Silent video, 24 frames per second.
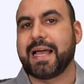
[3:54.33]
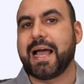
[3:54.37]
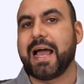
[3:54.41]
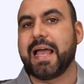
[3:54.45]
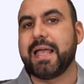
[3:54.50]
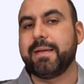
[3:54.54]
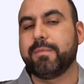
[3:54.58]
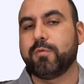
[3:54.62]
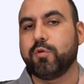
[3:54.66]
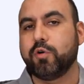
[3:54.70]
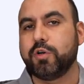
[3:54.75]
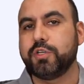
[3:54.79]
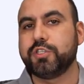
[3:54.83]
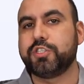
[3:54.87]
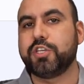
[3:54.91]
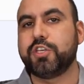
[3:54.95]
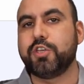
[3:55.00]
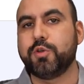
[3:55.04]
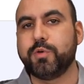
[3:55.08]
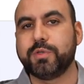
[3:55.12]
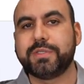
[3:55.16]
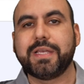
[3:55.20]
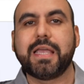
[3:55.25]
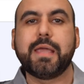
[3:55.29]
I am going to
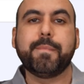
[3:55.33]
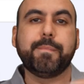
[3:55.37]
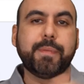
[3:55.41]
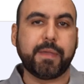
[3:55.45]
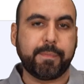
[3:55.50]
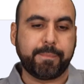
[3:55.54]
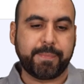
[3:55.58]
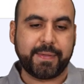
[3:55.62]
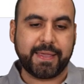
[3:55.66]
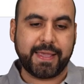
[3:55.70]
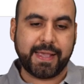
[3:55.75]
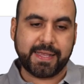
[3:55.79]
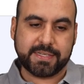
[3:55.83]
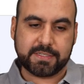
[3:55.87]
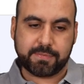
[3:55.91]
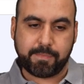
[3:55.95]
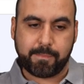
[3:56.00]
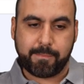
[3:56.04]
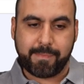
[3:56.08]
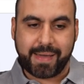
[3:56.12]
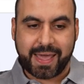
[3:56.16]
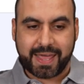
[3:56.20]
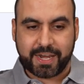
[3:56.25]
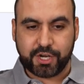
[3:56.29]
use a V P S
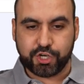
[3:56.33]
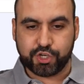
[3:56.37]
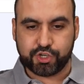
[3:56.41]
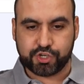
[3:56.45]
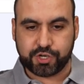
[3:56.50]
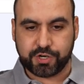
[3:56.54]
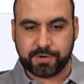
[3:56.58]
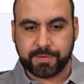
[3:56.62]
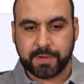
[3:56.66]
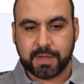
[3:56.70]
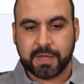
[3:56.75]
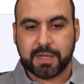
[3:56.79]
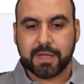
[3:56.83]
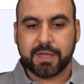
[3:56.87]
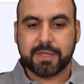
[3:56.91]
manager.